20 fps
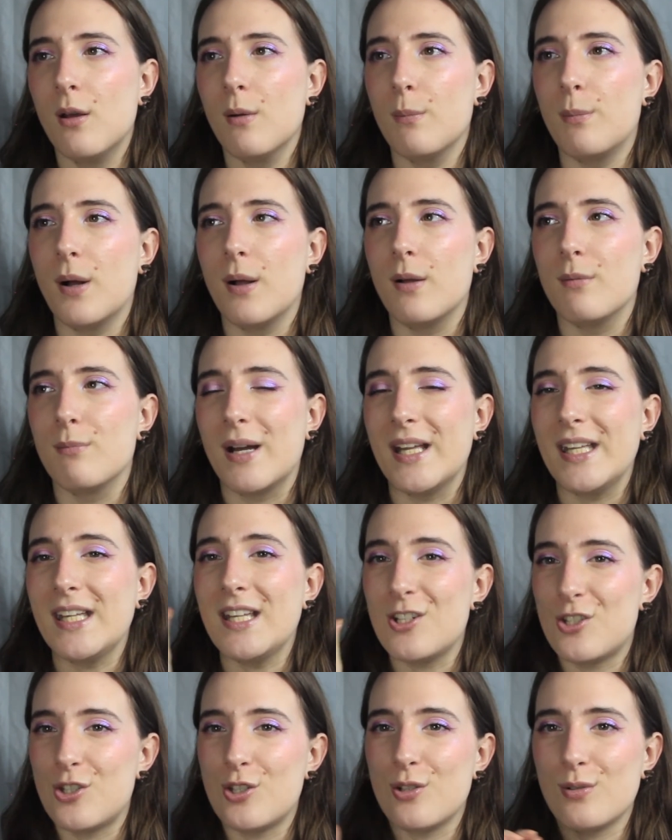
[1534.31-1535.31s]
but my
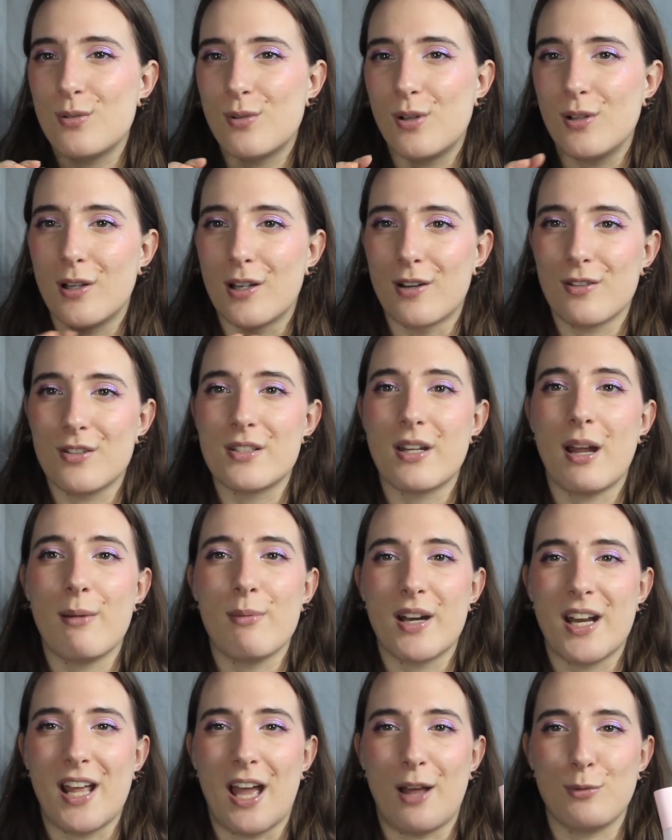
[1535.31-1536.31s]
issue a lot of the time
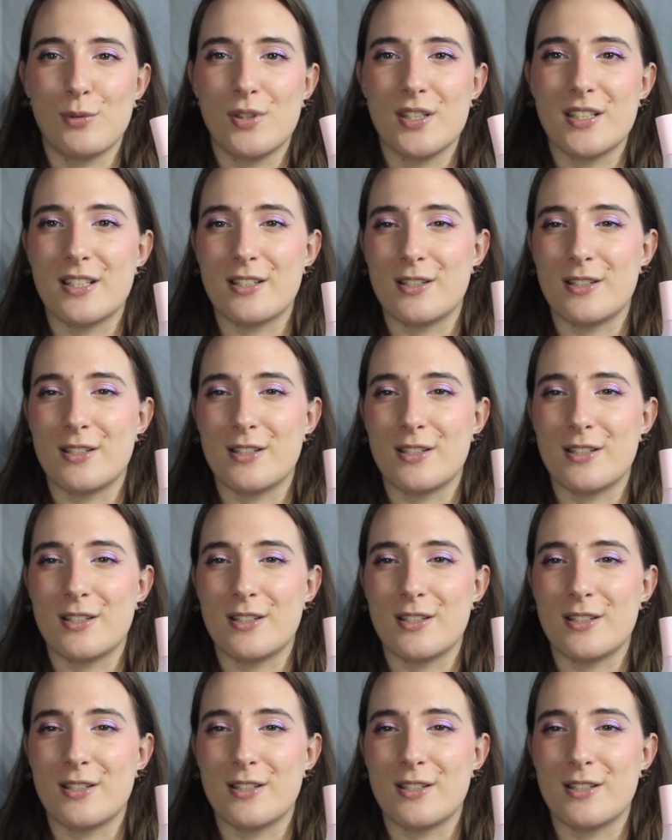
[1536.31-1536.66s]
that I had with this